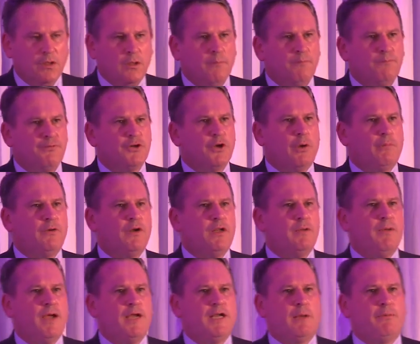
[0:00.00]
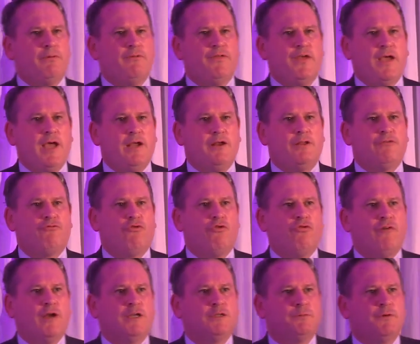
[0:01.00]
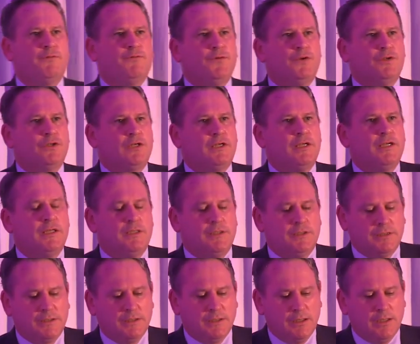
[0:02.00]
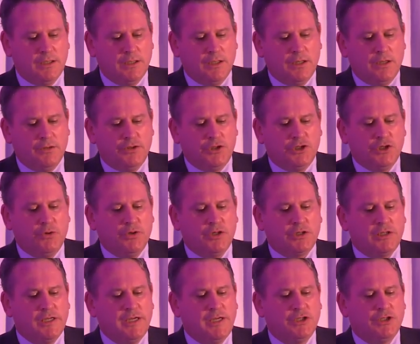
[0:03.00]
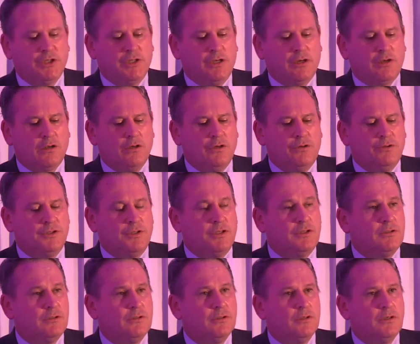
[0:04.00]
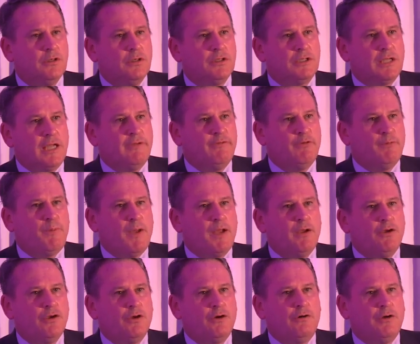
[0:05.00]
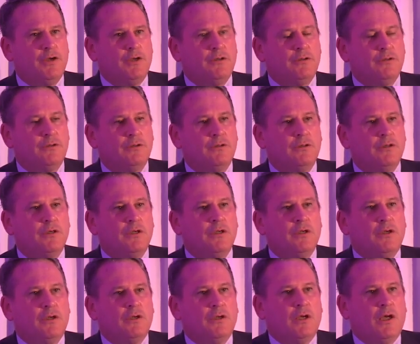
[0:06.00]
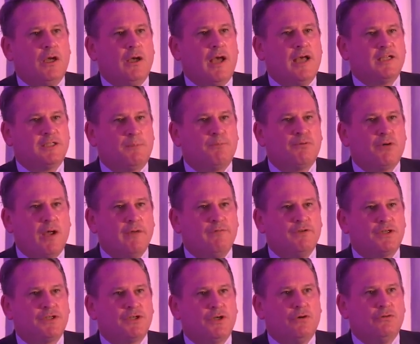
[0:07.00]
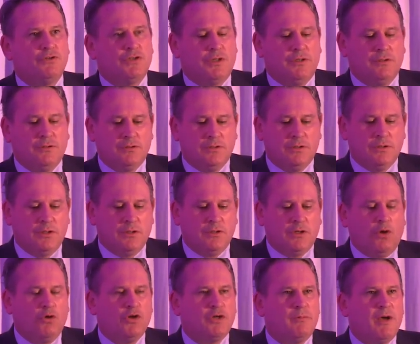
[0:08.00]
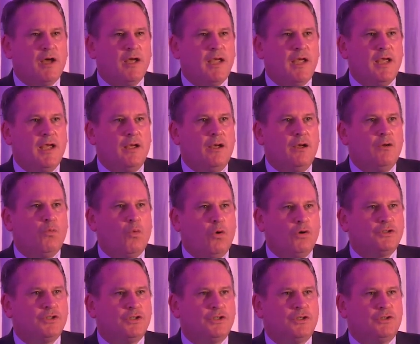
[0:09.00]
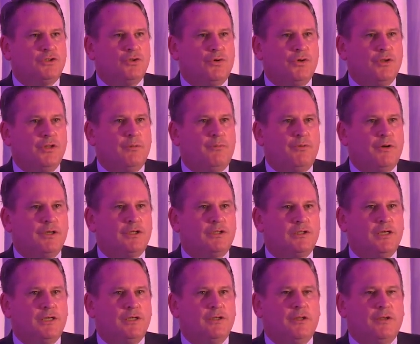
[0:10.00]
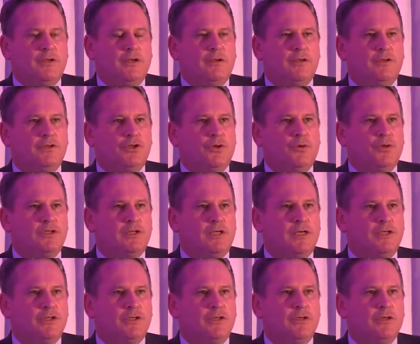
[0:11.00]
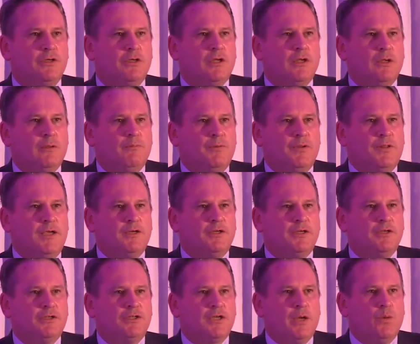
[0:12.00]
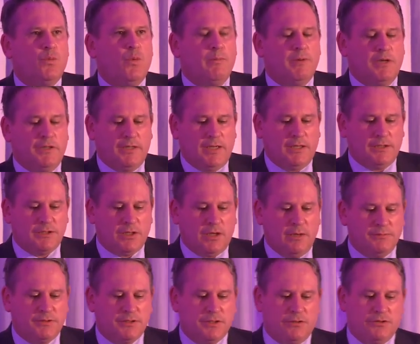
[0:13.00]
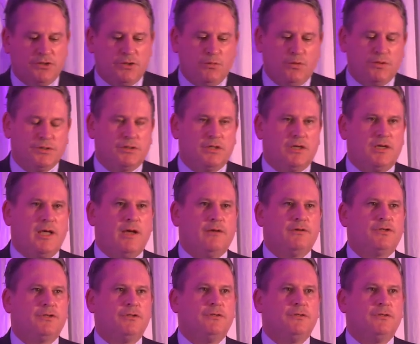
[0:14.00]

predominantly made up of the 8th Royal Regiment of Fusiliers. The Jewish Legion included David Ben-Gurion as a private soldier. Golda Meir wanted to join the Jewish Legion, but they didn't take women at that time, so she wasn't allowed to.